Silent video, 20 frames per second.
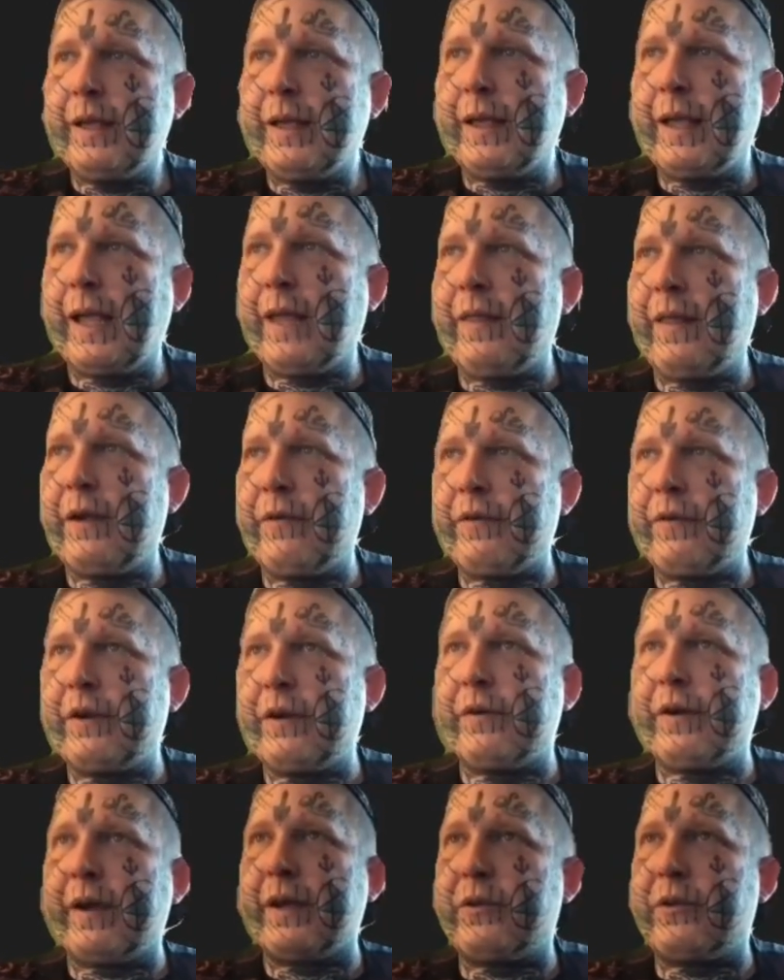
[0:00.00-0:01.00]
And that
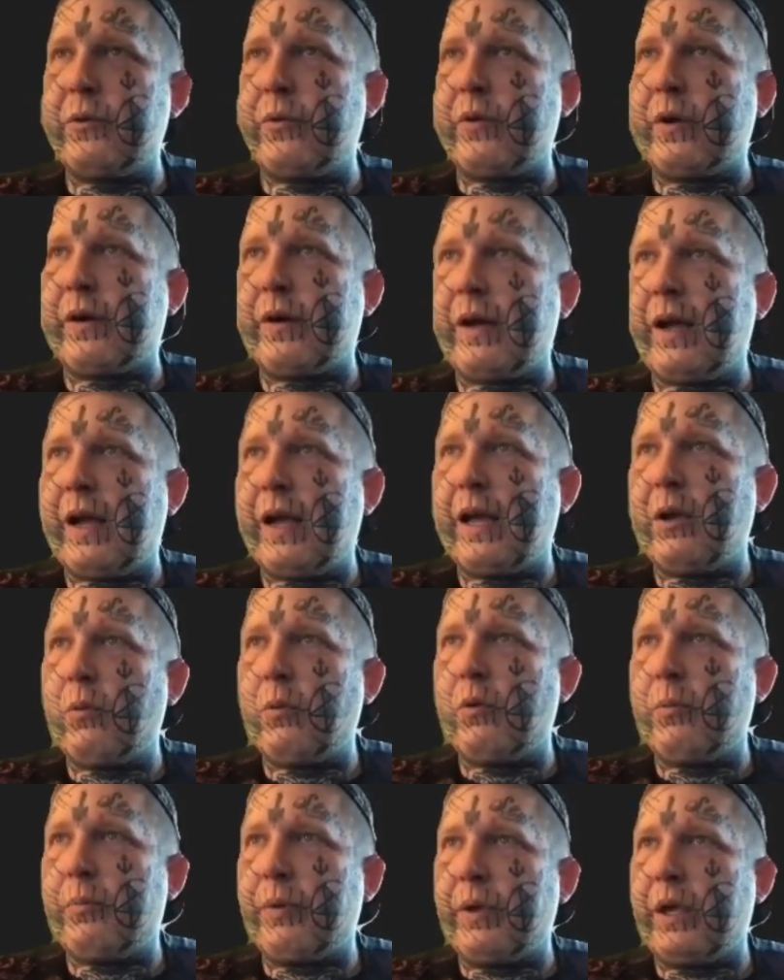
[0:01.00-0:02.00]
redirect URI
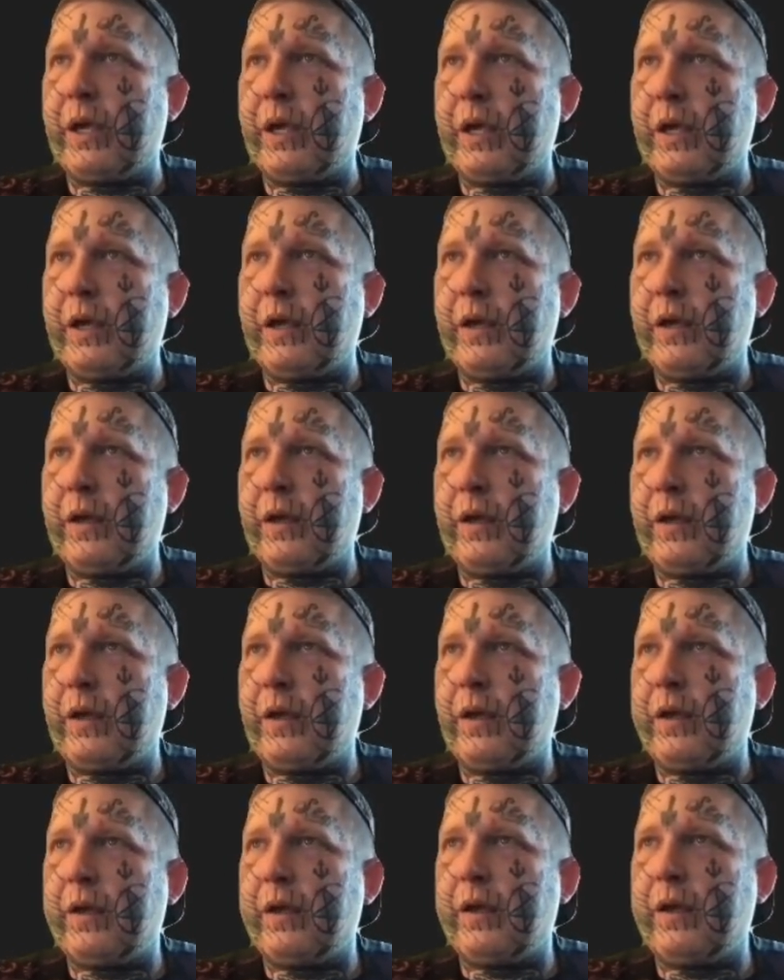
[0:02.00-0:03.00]
will
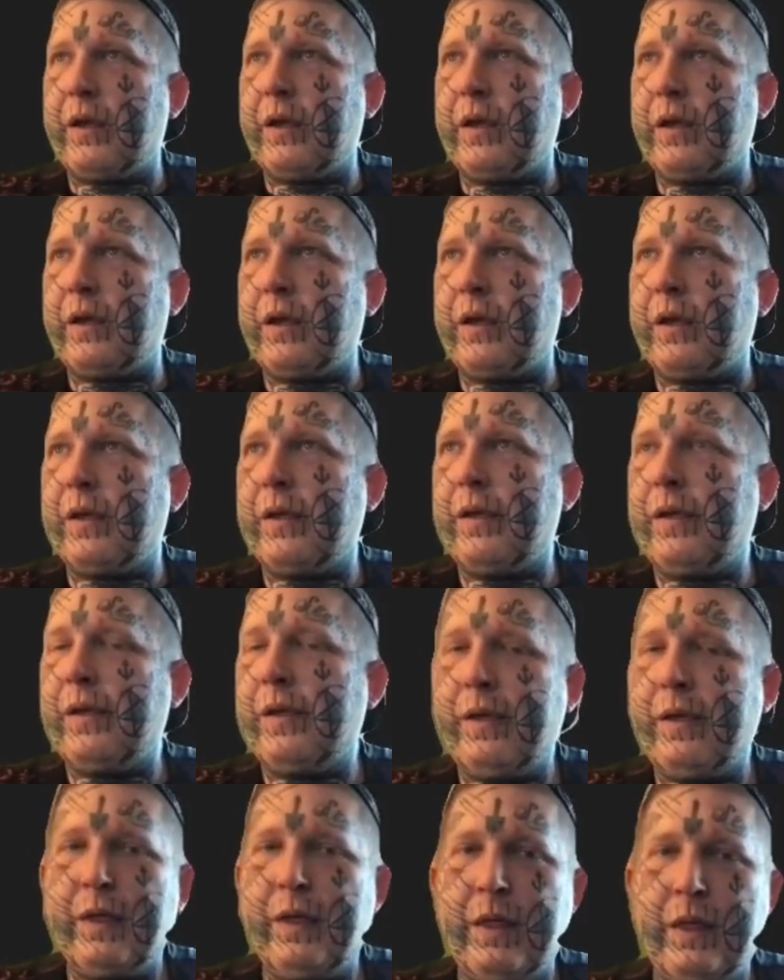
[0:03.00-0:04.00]
be
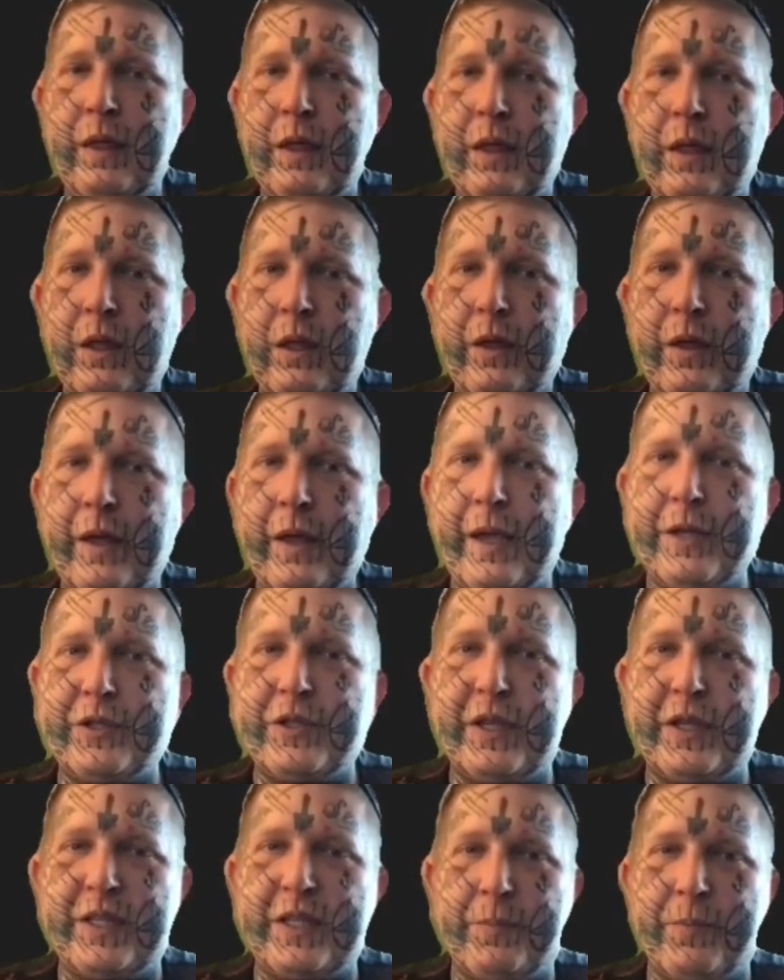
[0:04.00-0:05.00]

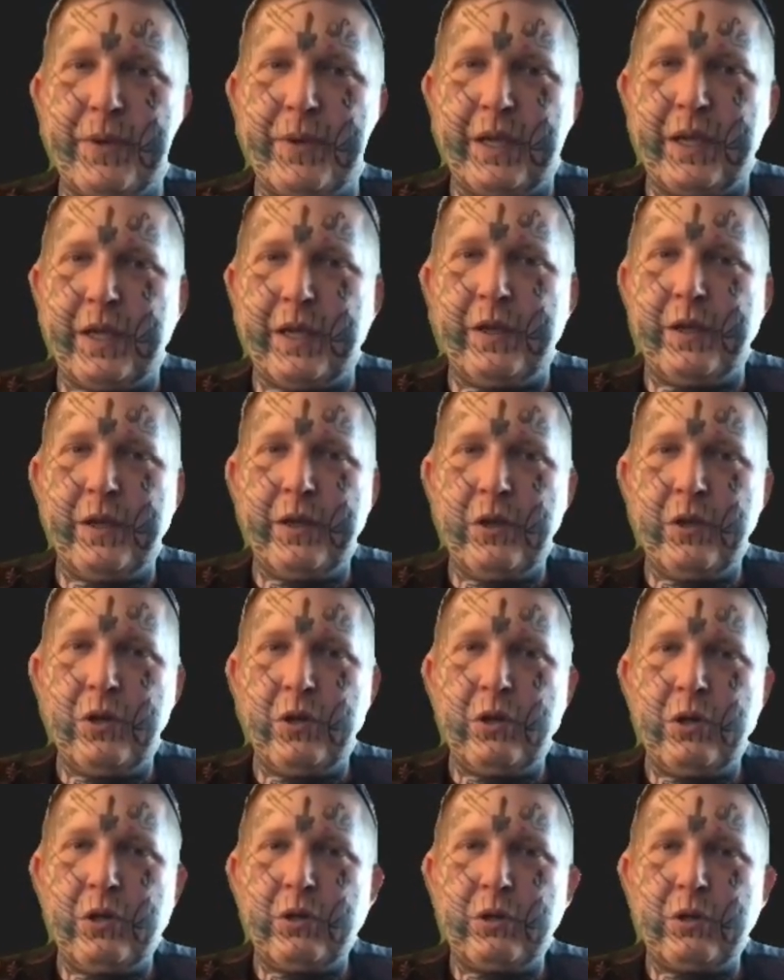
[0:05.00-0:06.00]
HTTP
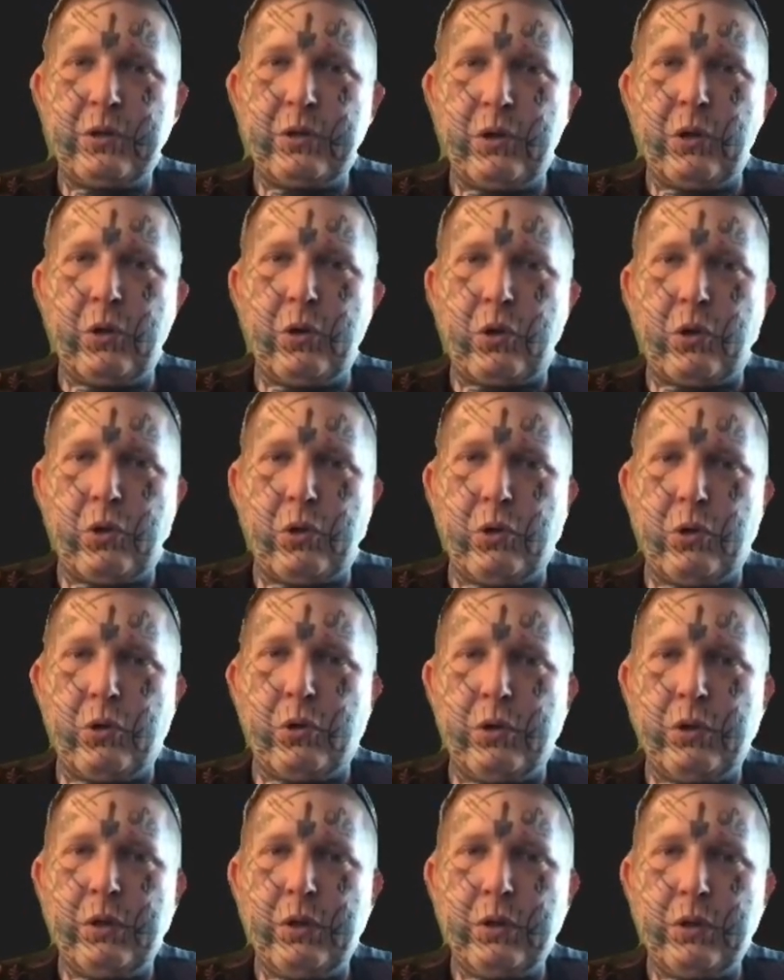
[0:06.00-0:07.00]

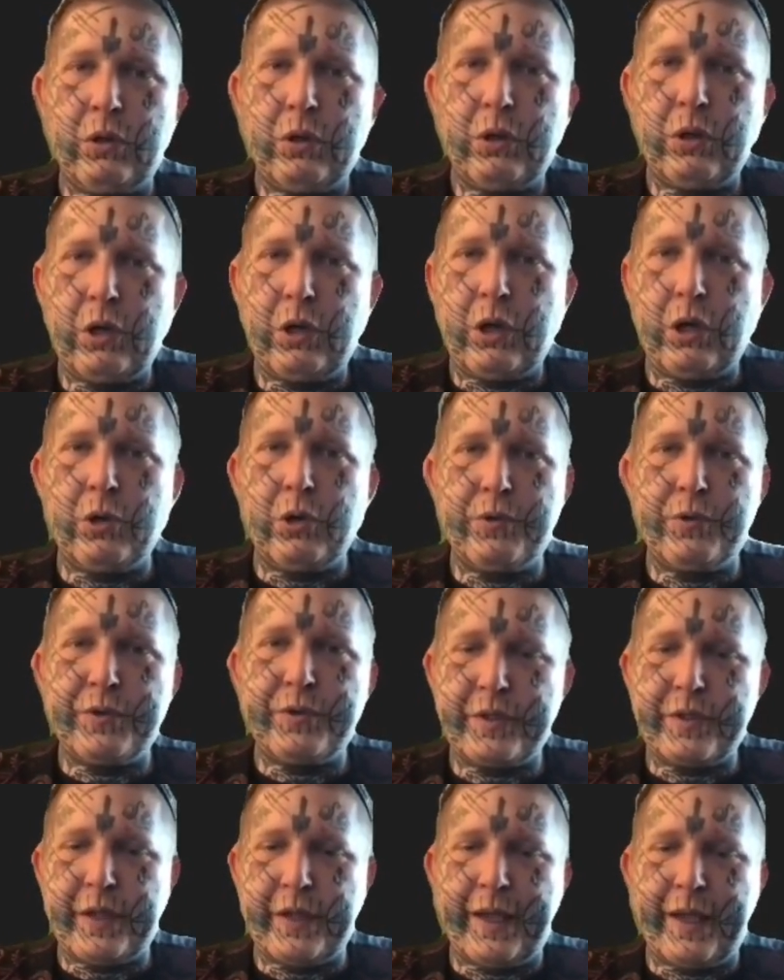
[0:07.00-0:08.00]
local
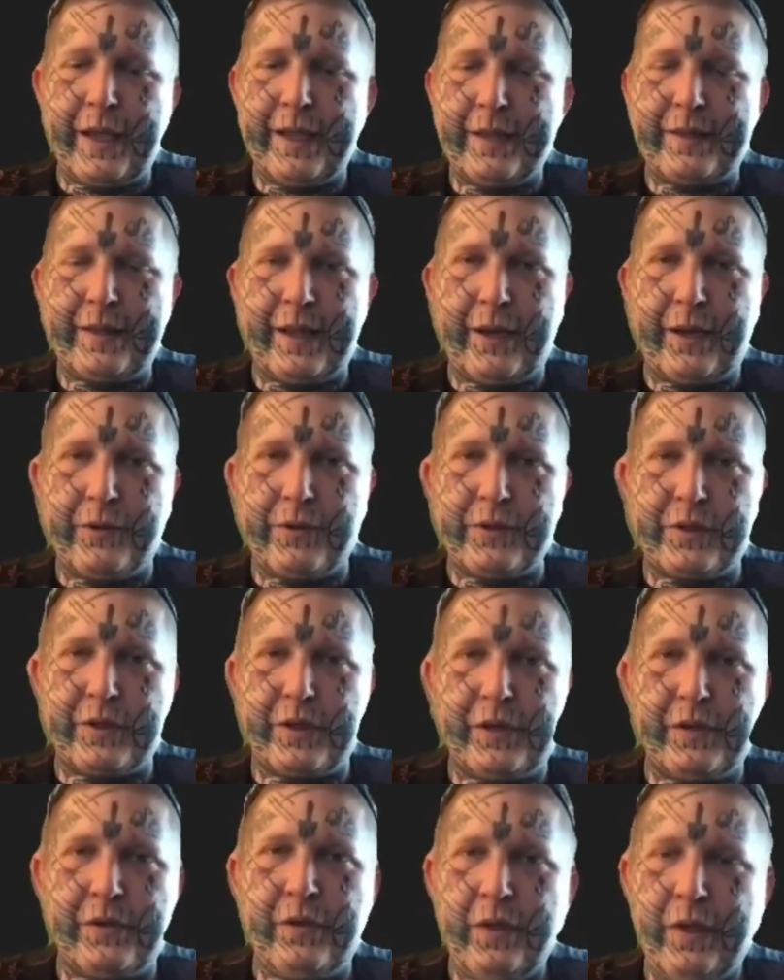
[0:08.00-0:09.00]
host
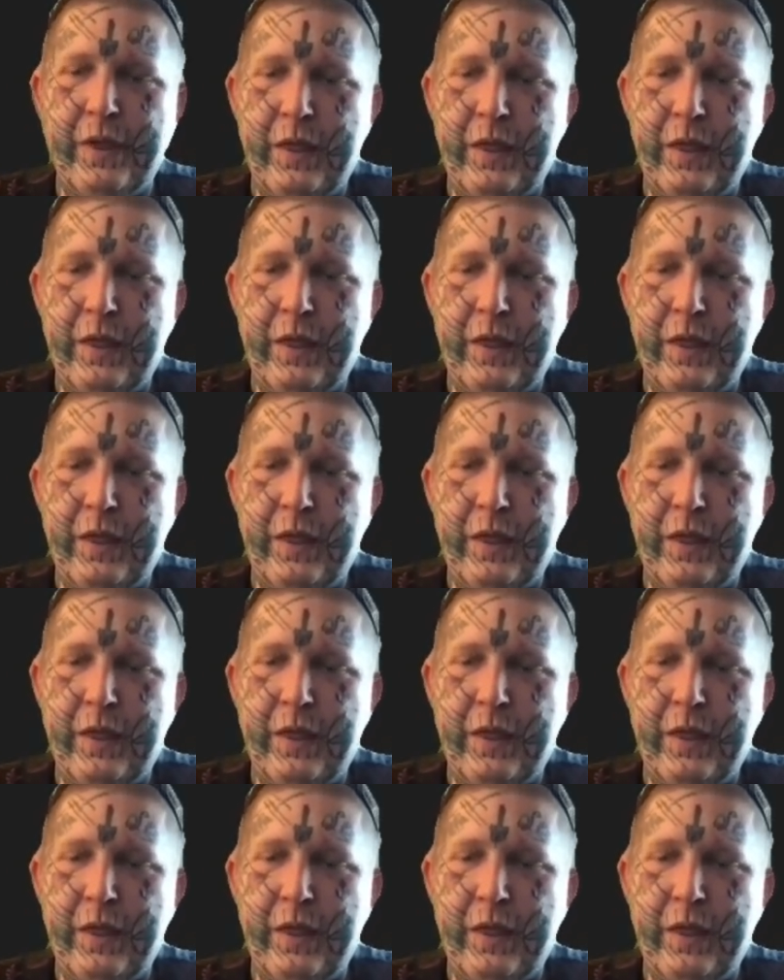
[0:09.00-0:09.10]
8000.